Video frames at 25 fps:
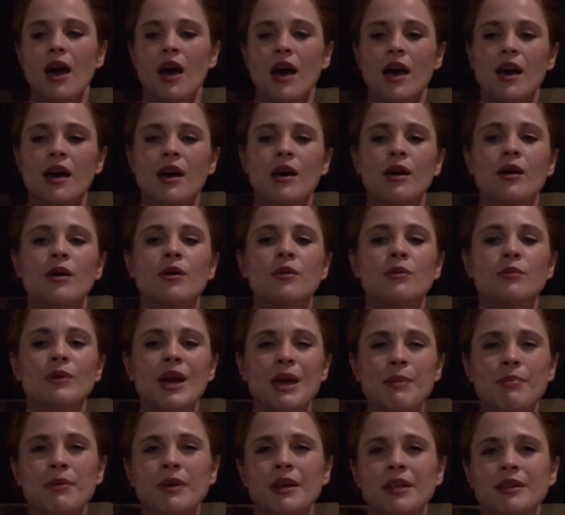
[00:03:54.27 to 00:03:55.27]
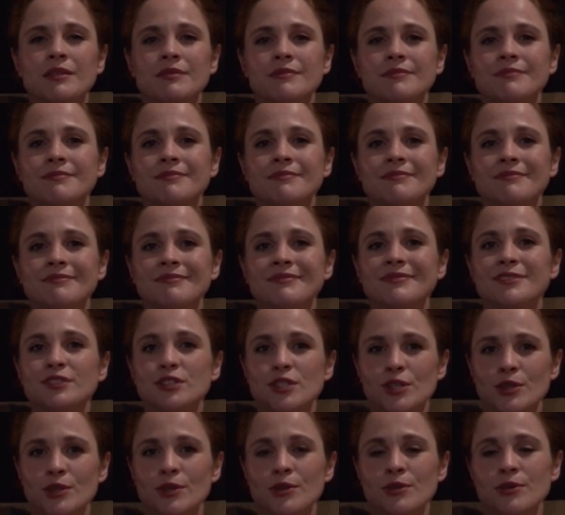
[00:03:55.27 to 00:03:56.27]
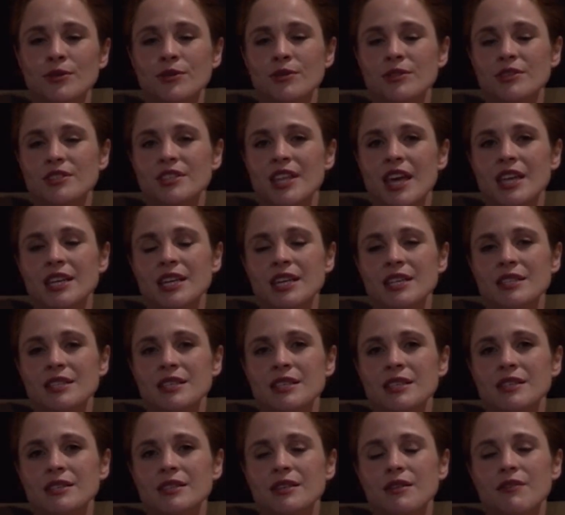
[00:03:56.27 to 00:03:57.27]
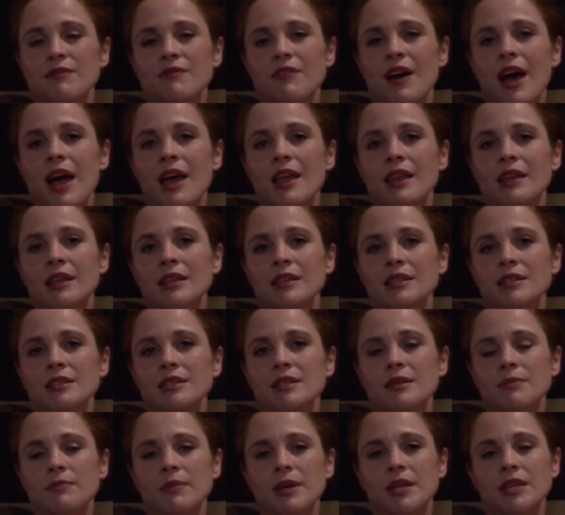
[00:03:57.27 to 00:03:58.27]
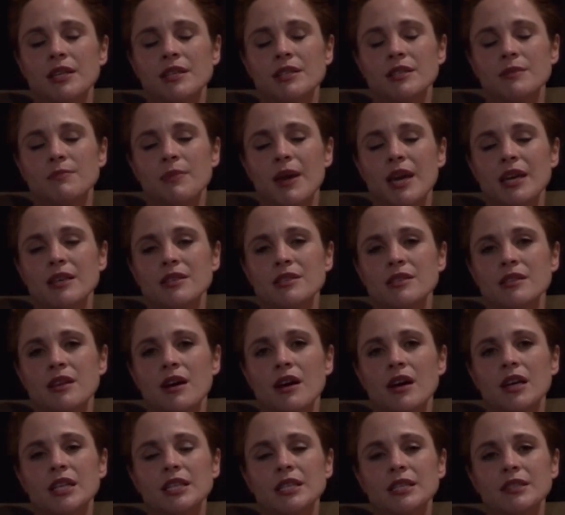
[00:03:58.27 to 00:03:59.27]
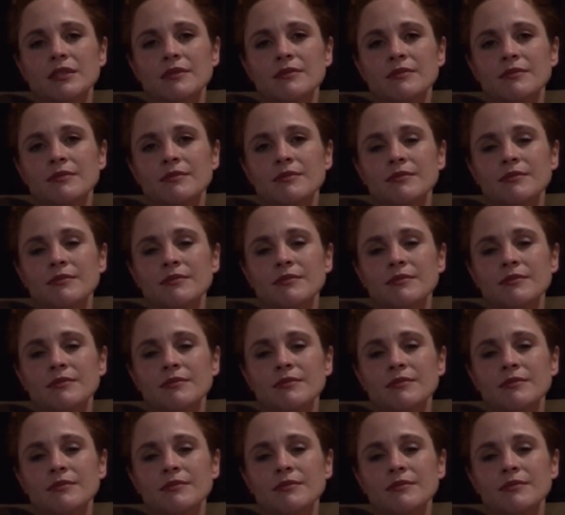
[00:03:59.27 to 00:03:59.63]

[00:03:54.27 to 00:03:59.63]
a weapon to use that isn't violent, but it's based on